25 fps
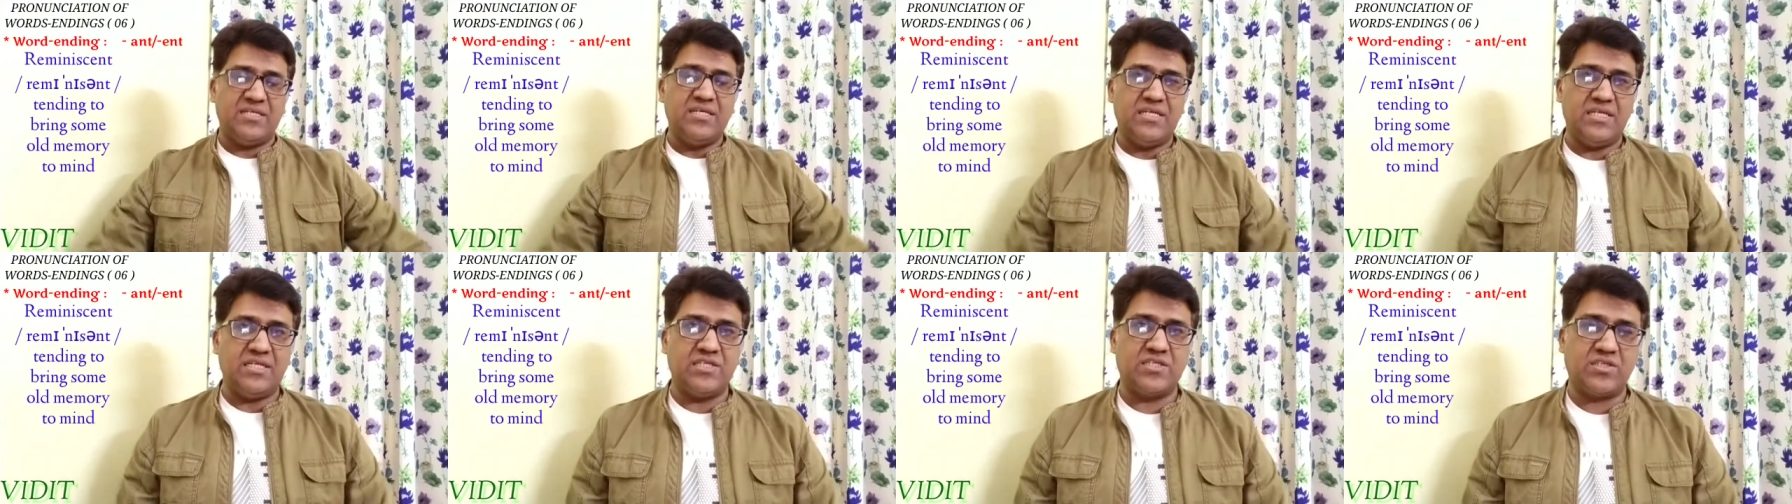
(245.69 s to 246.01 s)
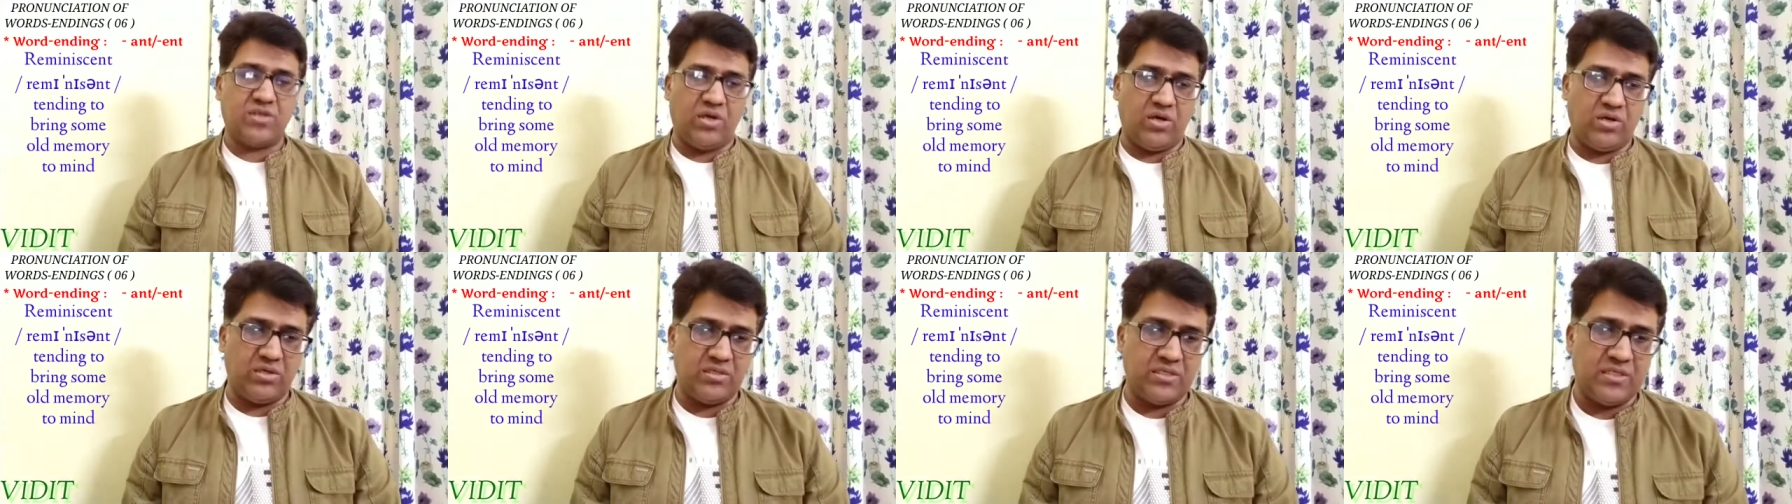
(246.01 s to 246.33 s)
is
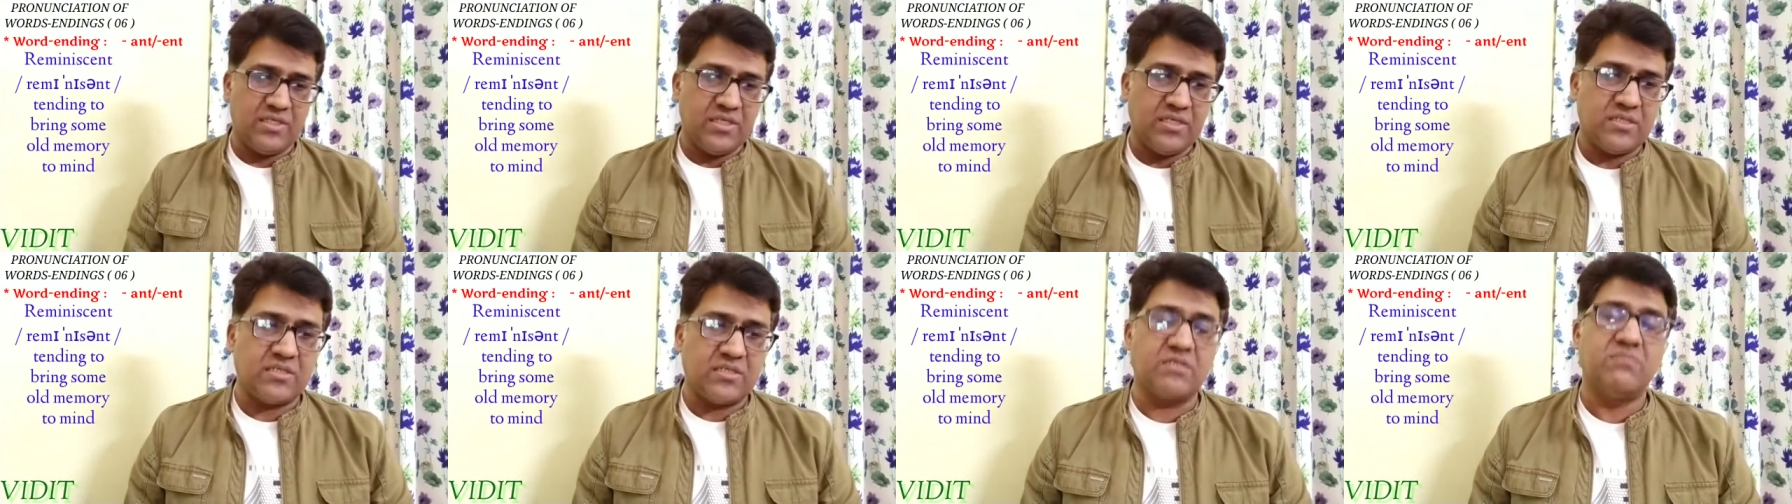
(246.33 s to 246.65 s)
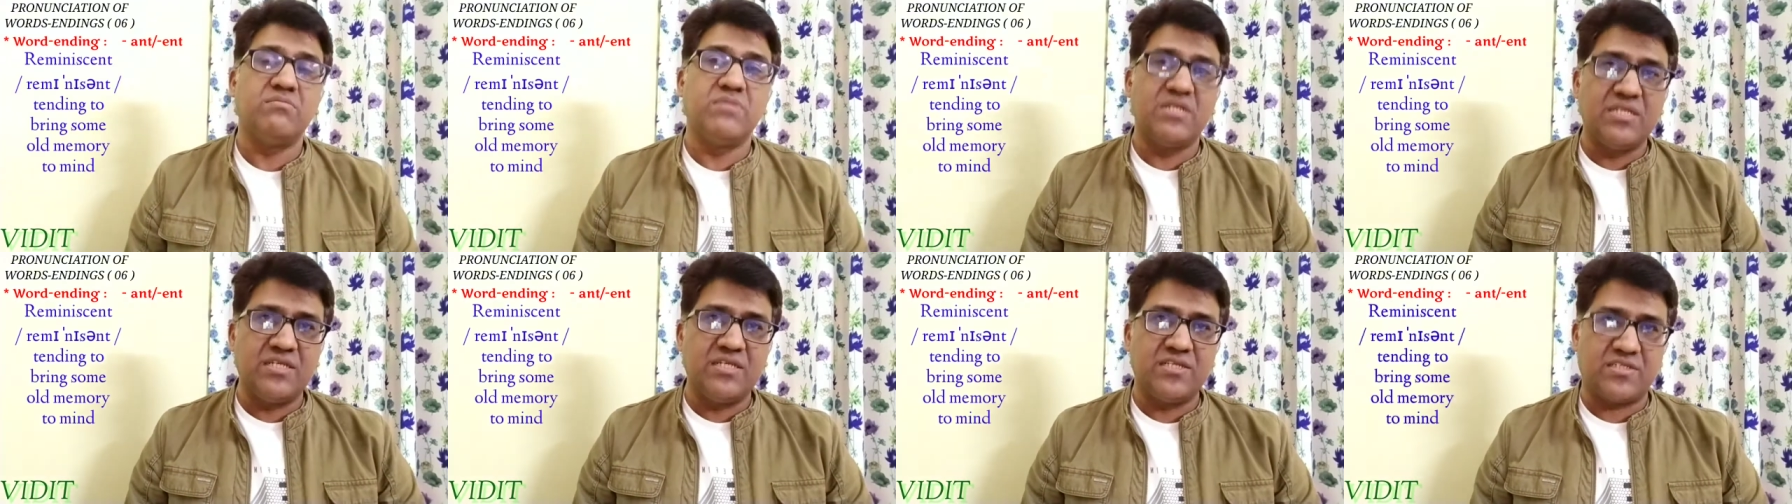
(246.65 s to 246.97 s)
called
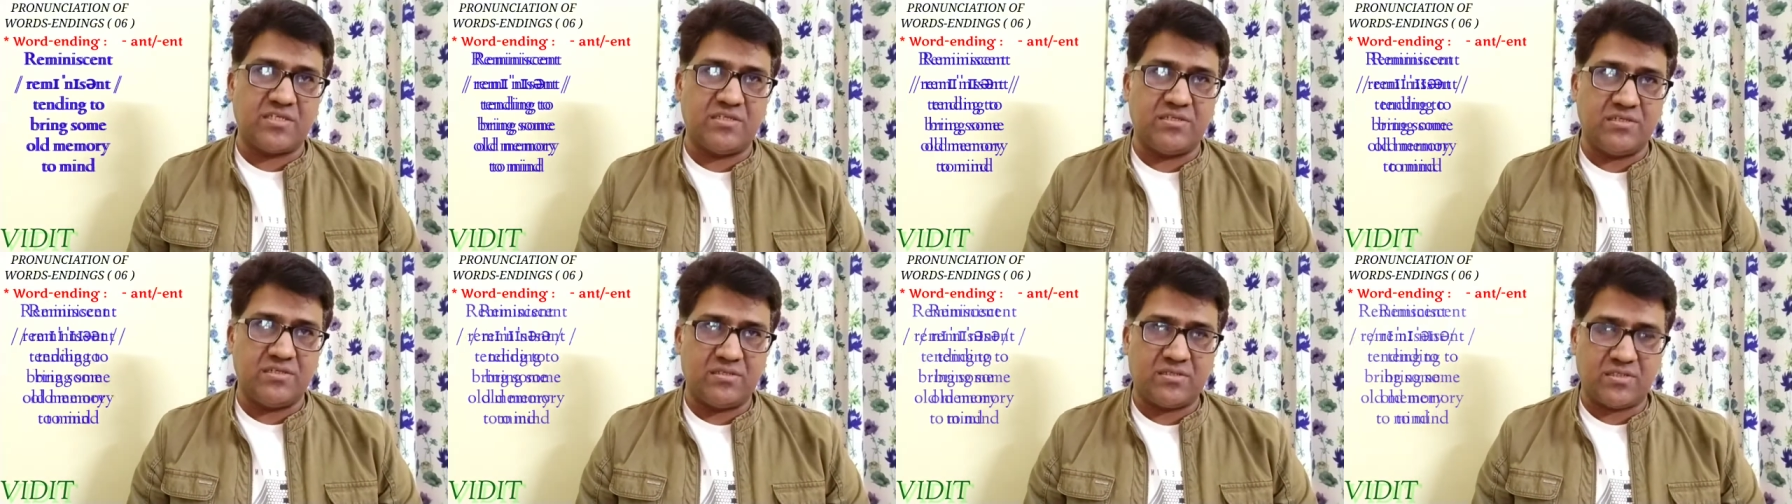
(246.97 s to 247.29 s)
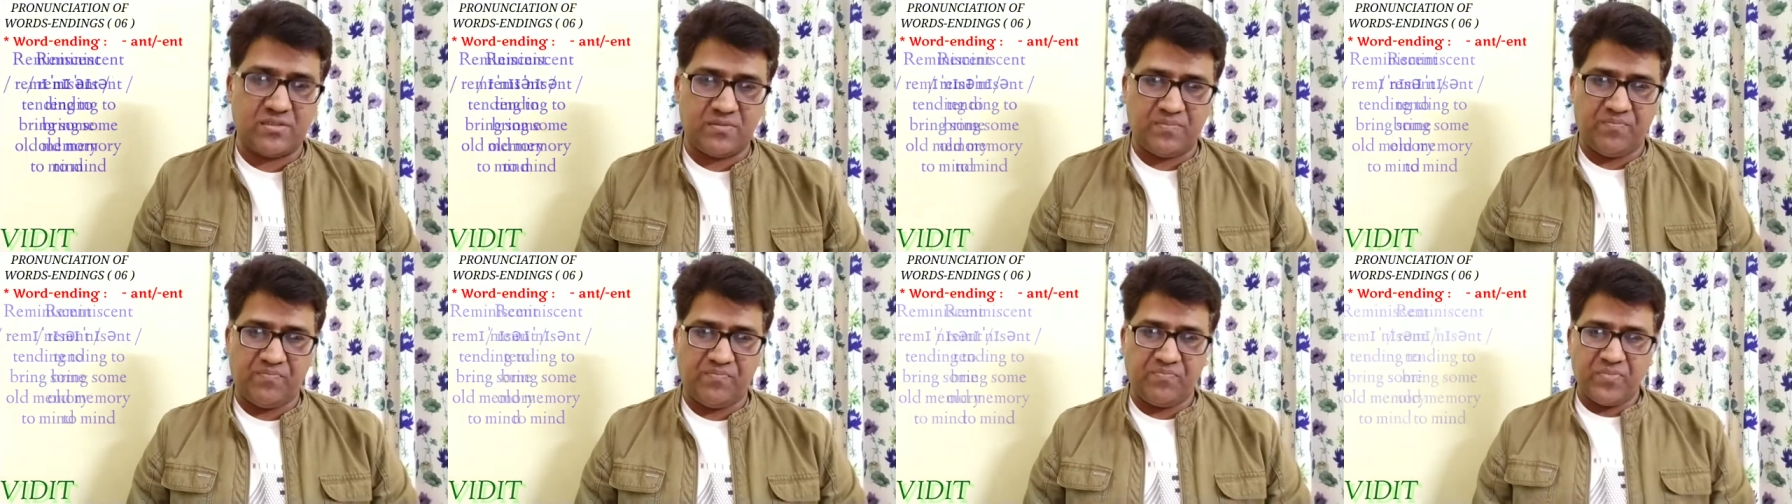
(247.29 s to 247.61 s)
reminiscent.